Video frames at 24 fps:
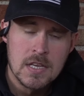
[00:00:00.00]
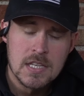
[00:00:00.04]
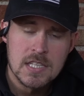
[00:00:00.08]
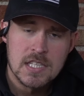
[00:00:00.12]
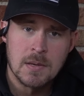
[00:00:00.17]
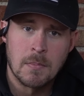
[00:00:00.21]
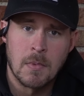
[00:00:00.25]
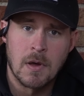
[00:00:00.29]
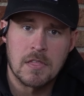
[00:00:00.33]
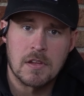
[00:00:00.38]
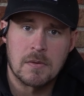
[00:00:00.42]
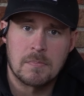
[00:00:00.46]

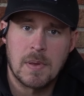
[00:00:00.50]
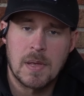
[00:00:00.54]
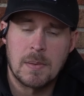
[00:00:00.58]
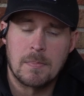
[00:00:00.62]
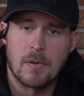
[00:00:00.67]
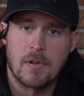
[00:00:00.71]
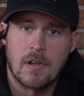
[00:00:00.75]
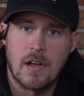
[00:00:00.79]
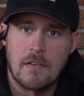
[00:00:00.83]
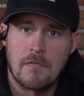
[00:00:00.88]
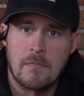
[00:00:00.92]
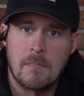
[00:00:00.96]
Some other
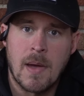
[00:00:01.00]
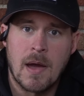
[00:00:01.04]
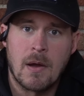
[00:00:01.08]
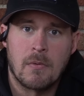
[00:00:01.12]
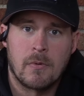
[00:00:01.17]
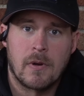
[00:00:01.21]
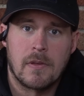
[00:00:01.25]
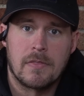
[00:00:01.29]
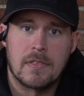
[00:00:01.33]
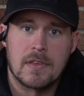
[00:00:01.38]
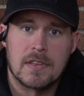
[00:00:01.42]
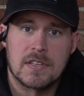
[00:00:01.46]
people I've met
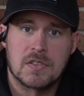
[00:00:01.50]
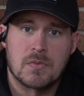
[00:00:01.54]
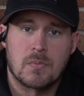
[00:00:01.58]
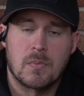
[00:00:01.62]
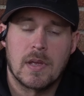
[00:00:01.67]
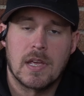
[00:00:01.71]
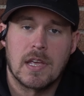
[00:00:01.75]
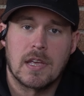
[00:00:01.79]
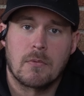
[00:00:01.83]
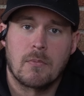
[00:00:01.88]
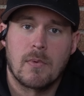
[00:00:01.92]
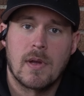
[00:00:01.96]
with this
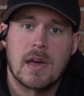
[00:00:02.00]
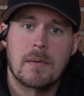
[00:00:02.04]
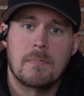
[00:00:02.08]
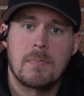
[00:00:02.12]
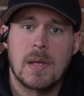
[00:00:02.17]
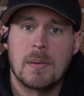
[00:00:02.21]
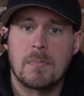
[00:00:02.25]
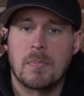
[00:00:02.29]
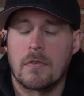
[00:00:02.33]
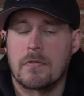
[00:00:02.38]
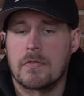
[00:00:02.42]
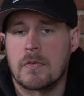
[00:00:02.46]
week, we had
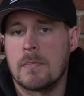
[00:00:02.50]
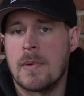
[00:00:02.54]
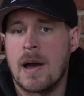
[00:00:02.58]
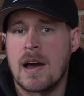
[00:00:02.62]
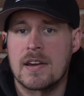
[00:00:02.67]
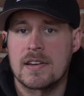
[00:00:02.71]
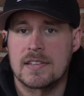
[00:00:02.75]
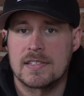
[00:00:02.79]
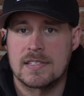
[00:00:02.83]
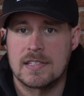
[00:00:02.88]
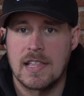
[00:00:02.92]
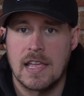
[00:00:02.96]
people from
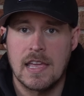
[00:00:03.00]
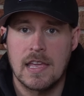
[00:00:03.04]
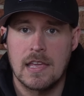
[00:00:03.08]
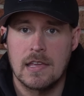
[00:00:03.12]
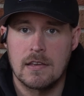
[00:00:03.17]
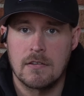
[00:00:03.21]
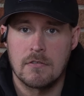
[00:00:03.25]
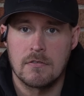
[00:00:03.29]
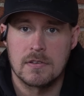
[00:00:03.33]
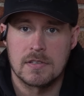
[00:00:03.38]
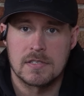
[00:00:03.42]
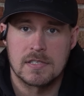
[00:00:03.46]
out of state.
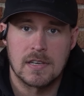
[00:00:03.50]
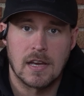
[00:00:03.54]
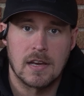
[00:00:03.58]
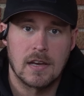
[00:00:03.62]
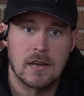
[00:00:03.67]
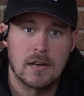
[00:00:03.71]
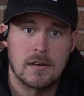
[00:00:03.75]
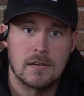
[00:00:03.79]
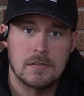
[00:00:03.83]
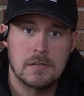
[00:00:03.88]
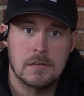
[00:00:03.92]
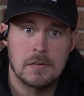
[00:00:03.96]
It was,
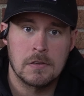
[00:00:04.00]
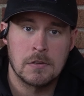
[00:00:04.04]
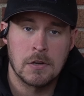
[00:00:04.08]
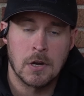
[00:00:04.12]
a